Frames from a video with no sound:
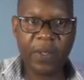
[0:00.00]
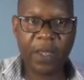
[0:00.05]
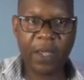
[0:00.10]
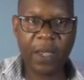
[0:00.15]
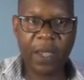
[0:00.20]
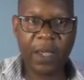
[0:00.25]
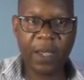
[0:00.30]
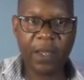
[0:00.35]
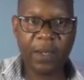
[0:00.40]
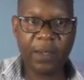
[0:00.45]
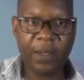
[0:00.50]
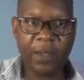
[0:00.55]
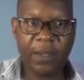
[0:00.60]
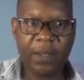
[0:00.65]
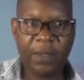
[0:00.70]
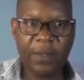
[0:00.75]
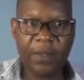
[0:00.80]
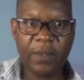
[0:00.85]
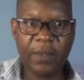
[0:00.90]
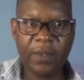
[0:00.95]
and
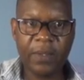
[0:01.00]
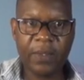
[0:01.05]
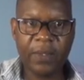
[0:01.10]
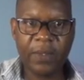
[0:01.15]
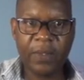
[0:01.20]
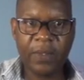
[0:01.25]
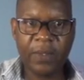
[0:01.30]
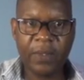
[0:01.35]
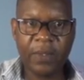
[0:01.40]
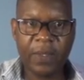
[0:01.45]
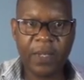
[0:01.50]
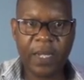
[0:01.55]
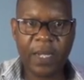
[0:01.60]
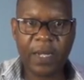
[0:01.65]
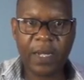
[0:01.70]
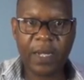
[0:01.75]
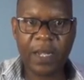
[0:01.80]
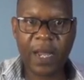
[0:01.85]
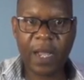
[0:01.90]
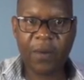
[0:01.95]

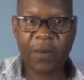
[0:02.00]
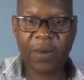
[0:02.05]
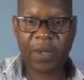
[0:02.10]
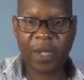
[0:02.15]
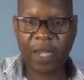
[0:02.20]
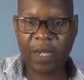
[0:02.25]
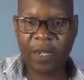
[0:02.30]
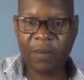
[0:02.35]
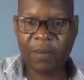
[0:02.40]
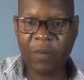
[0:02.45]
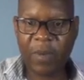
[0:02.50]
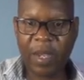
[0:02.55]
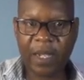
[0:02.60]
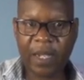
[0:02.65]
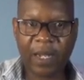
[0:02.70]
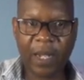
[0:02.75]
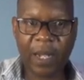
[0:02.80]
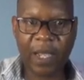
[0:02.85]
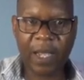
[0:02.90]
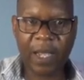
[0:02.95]
now I can make